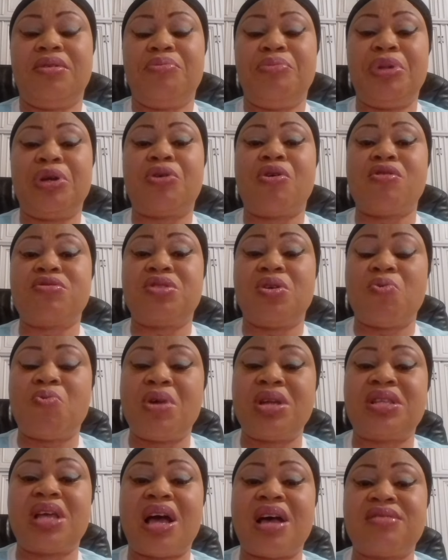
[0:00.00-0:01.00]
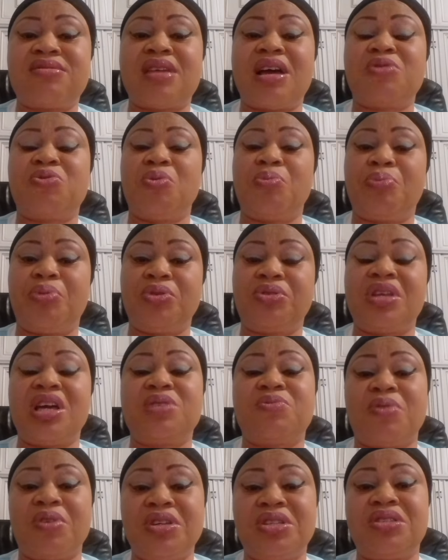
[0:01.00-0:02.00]
Because he went outside to
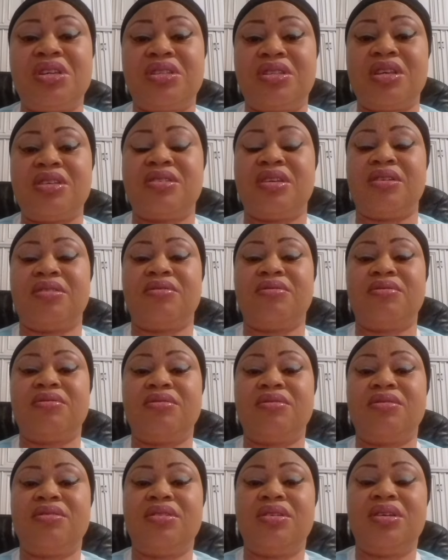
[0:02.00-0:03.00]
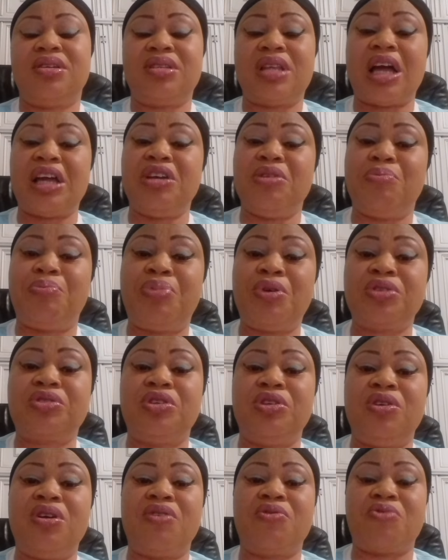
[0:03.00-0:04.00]
protest for his citizen, that he broke
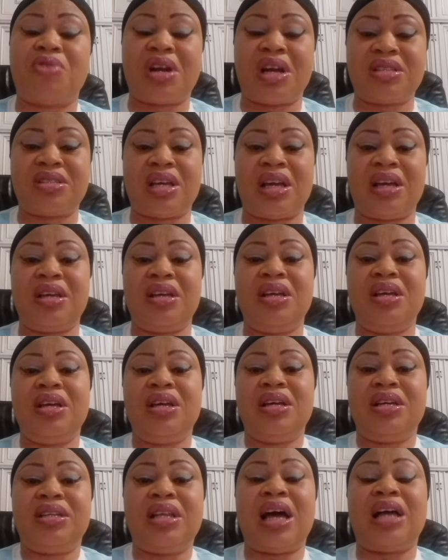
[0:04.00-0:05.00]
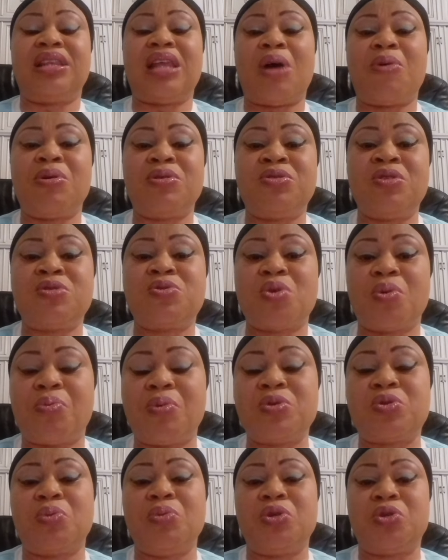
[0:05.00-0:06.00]
the law of quarantine, that there was not
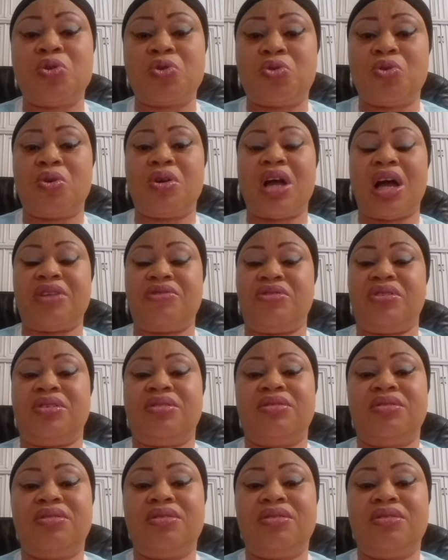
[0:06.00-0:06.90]
supposed to be social gathering.